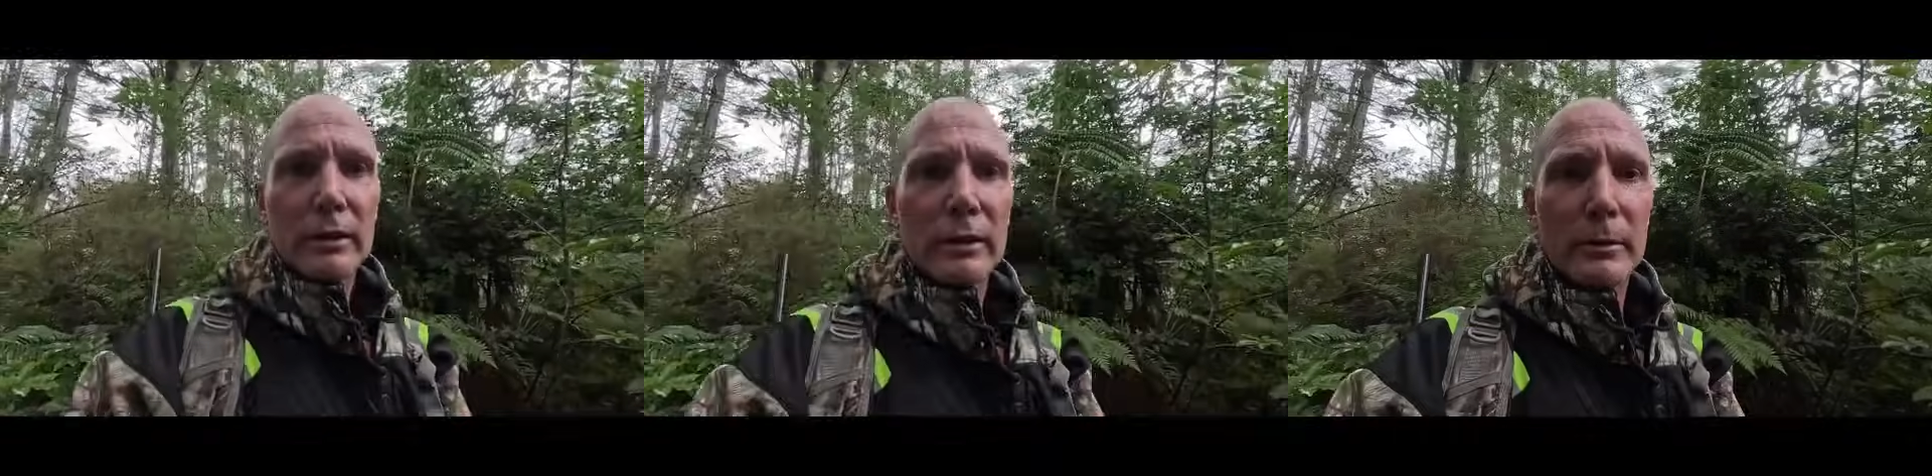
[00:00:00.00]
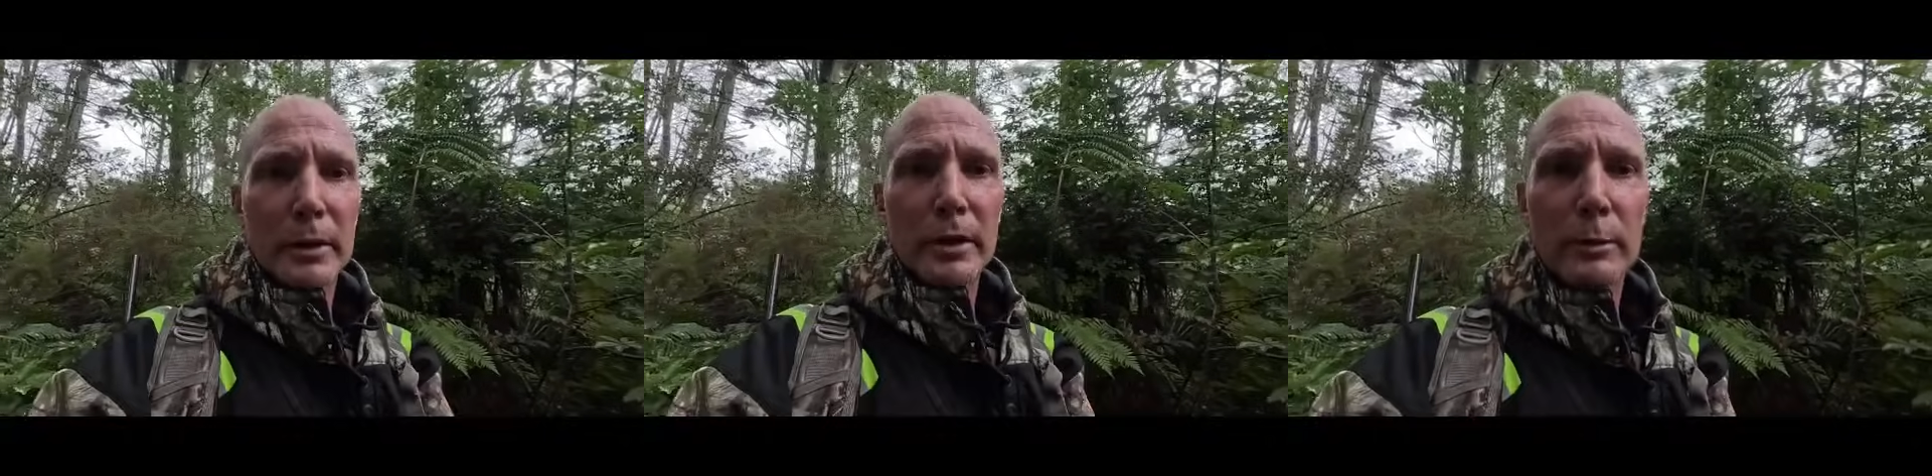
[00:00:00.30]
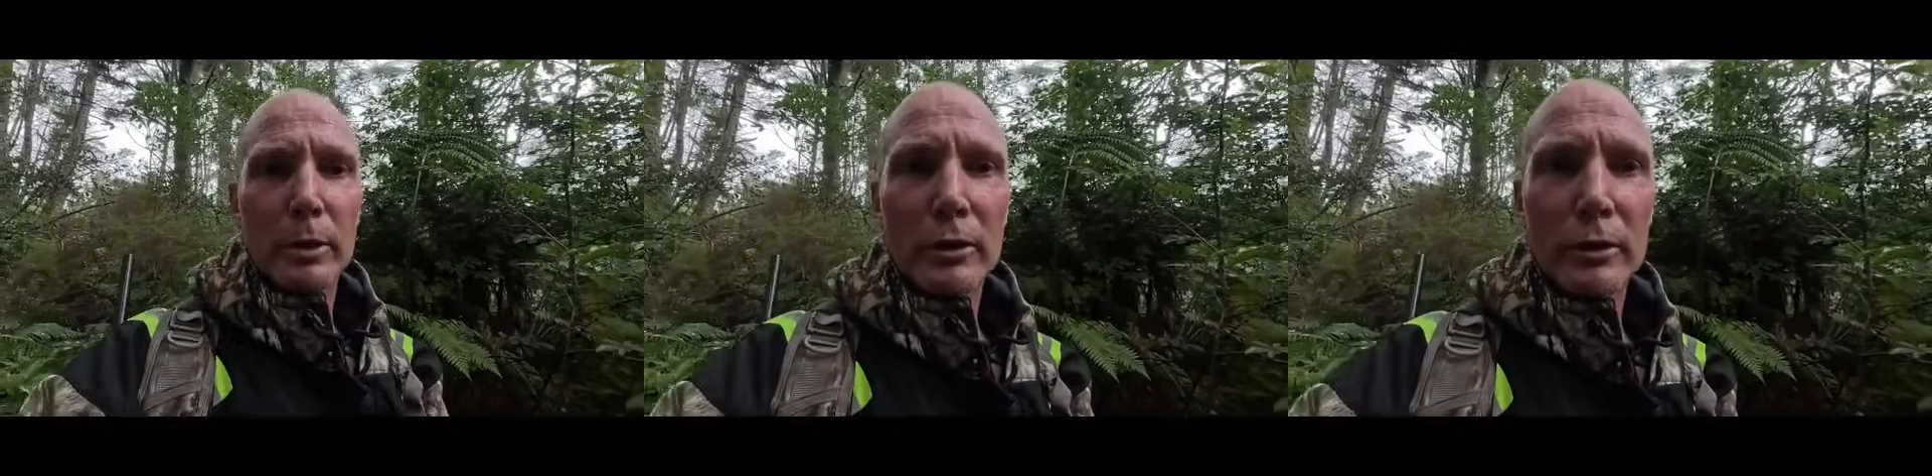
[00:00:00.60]
the big
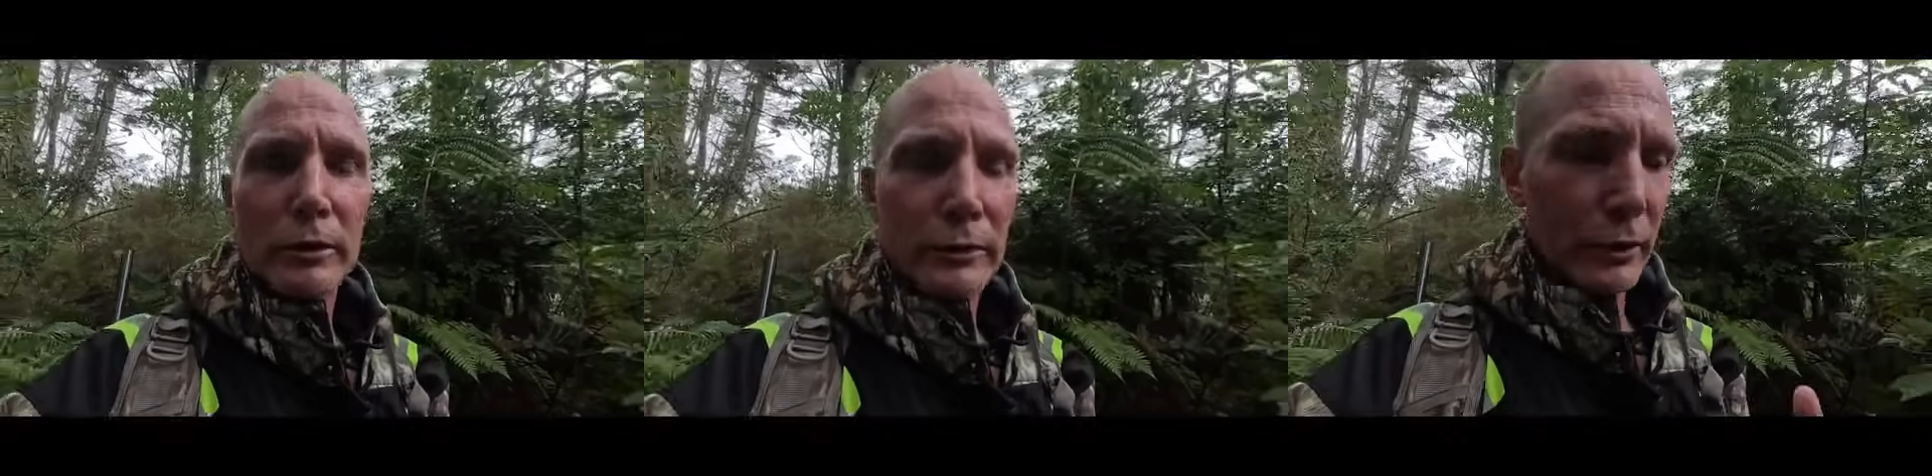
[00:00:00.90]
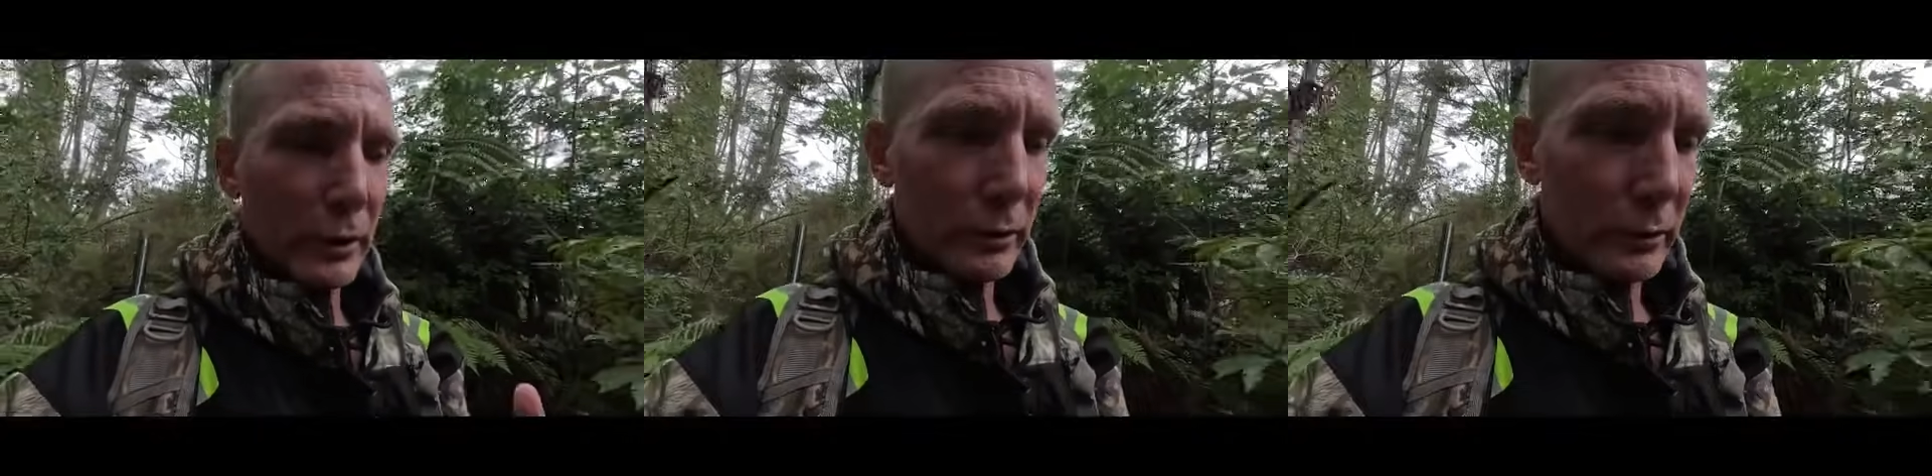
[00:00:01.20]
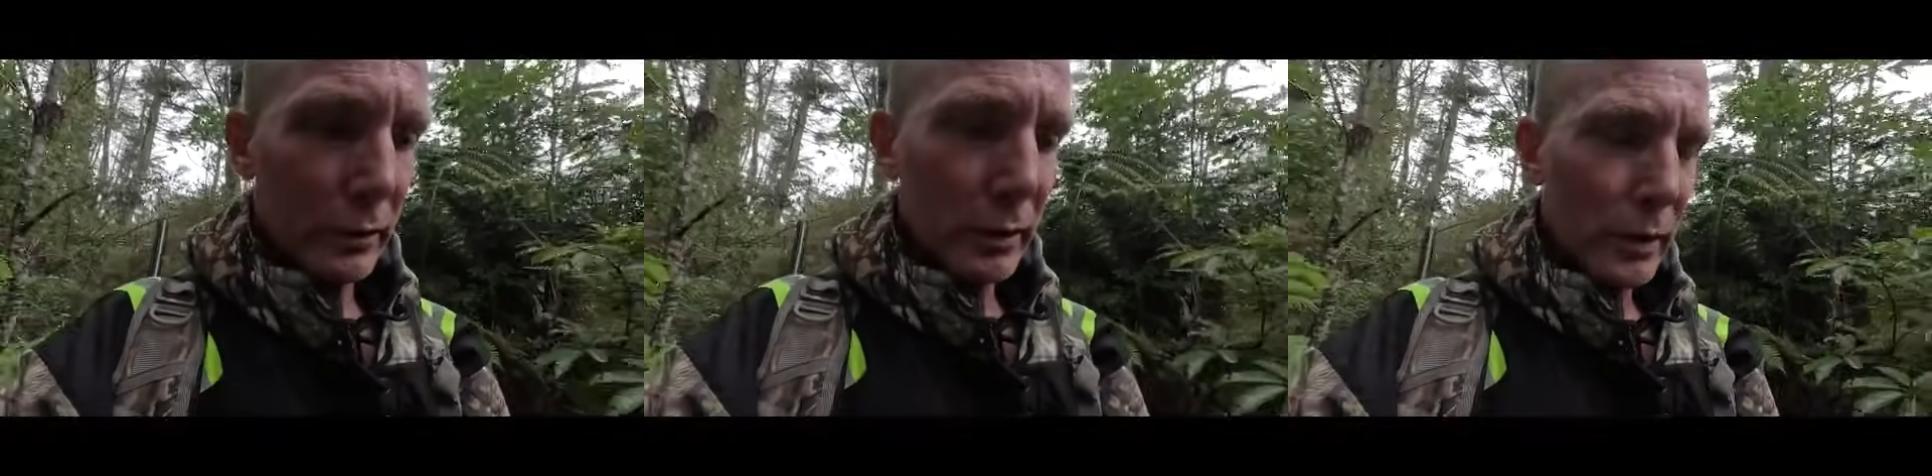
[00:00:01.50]
pocket on the front,
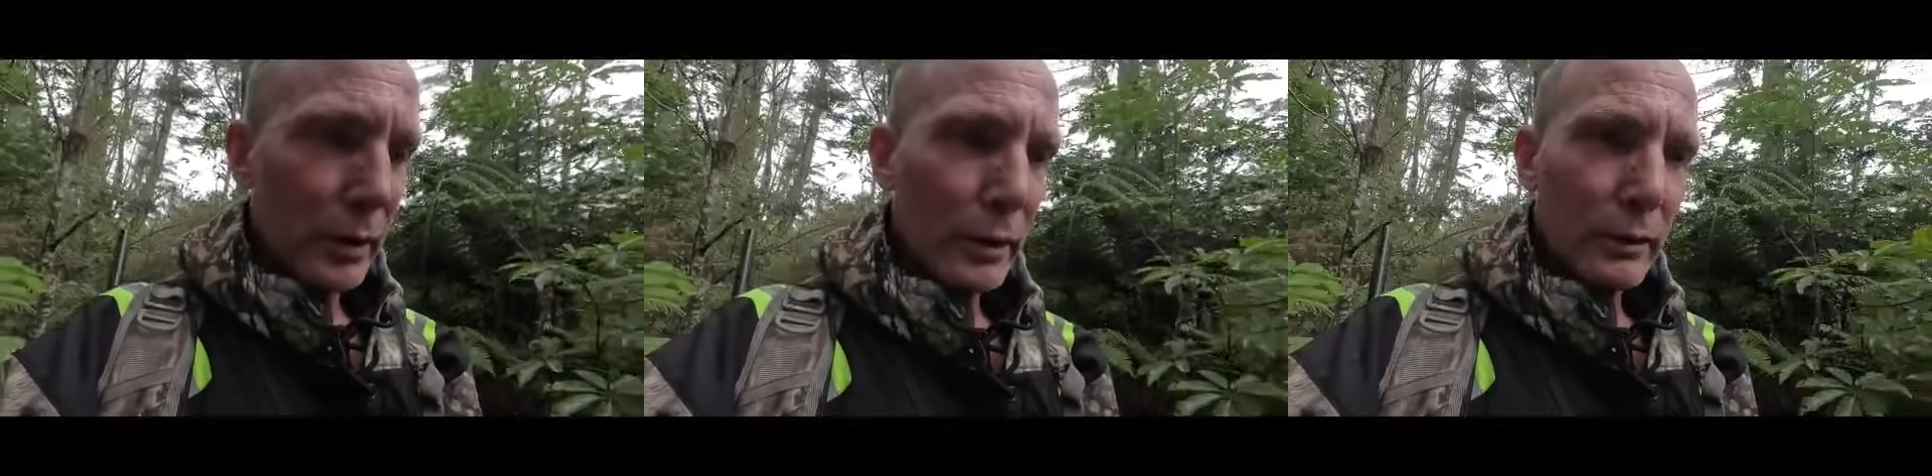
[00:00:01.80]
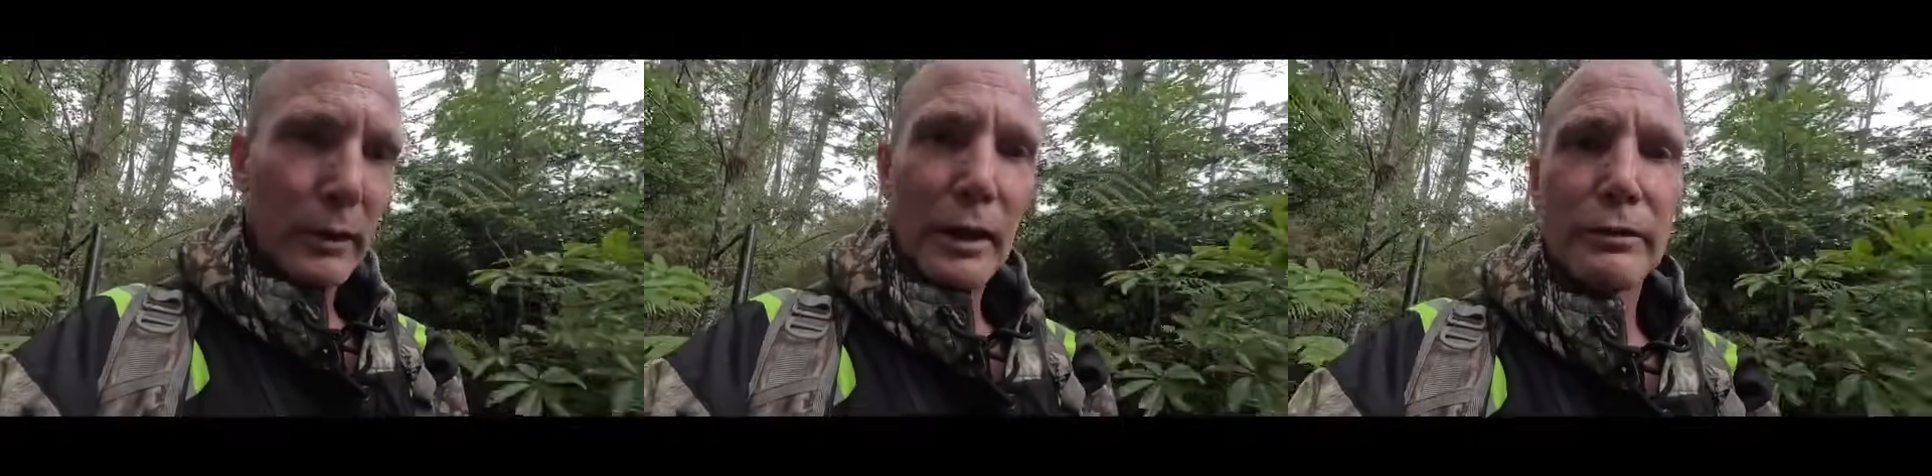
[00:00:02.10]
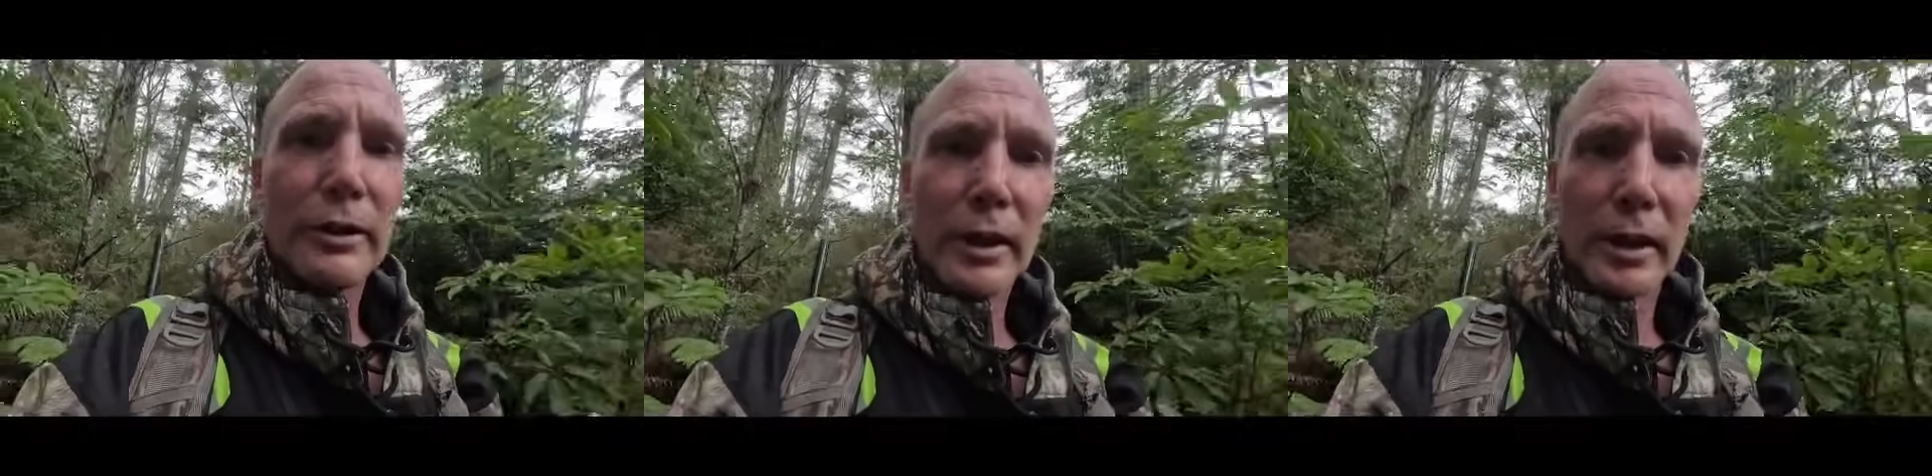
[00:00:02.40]

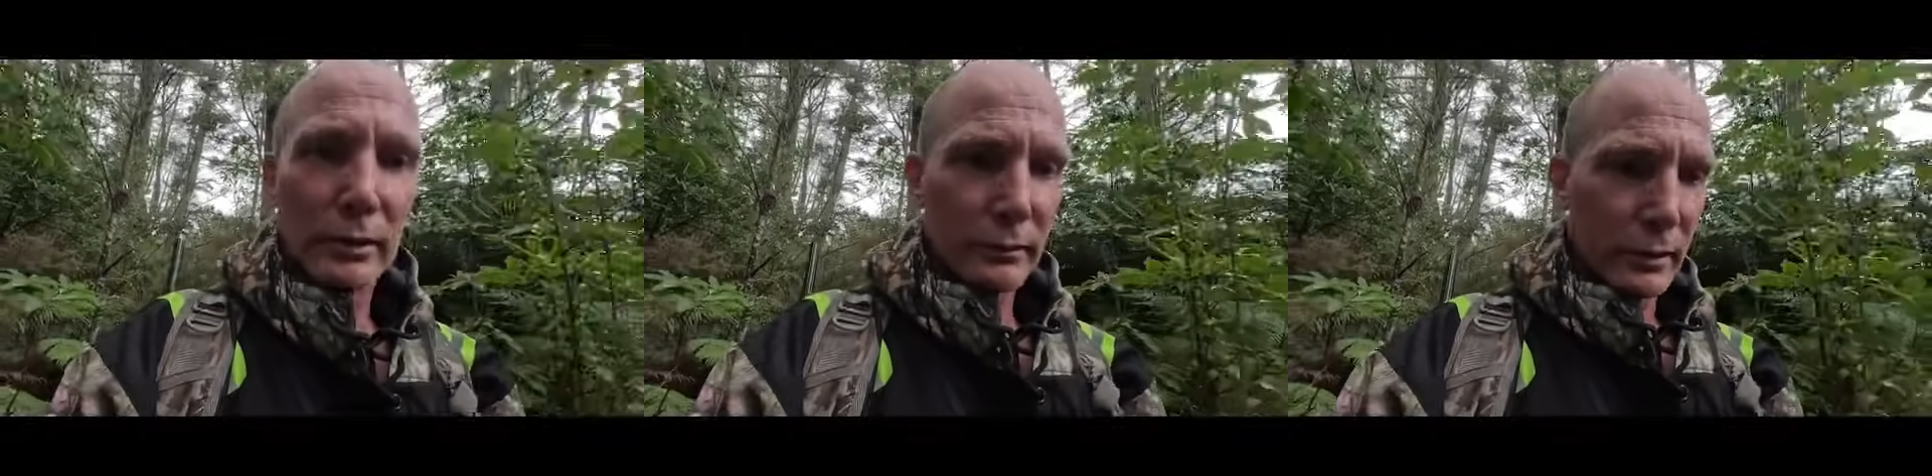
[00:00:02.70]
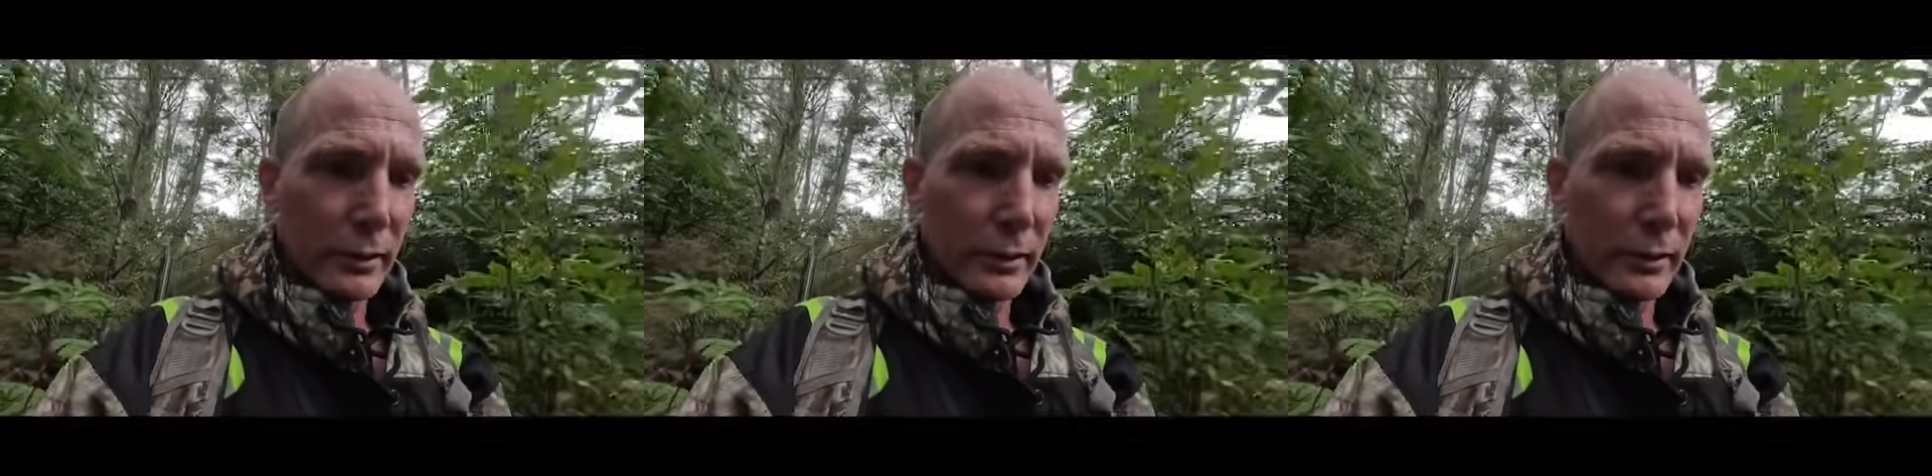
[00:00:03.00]
loving that.